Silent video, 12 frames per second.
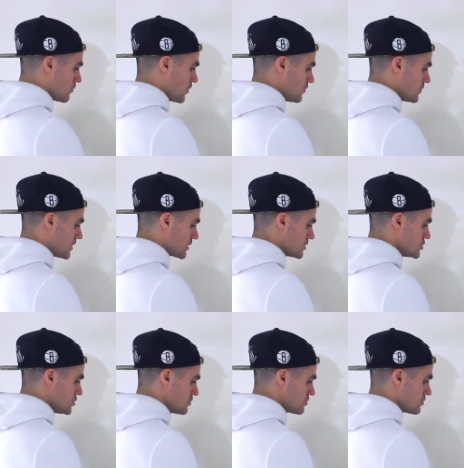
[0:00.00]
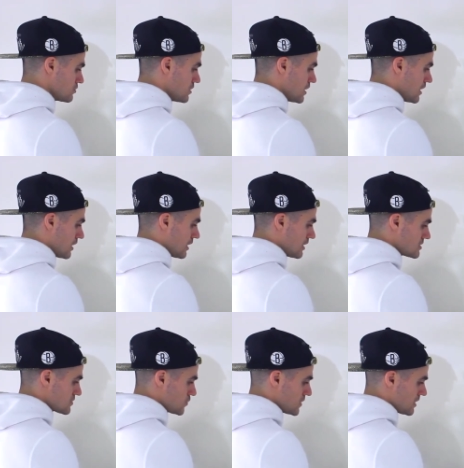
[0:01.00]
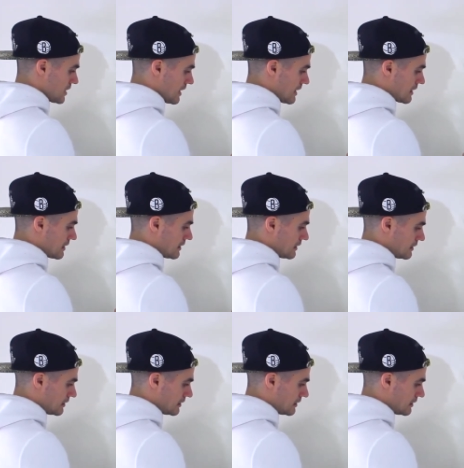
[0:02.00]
What we can do is we can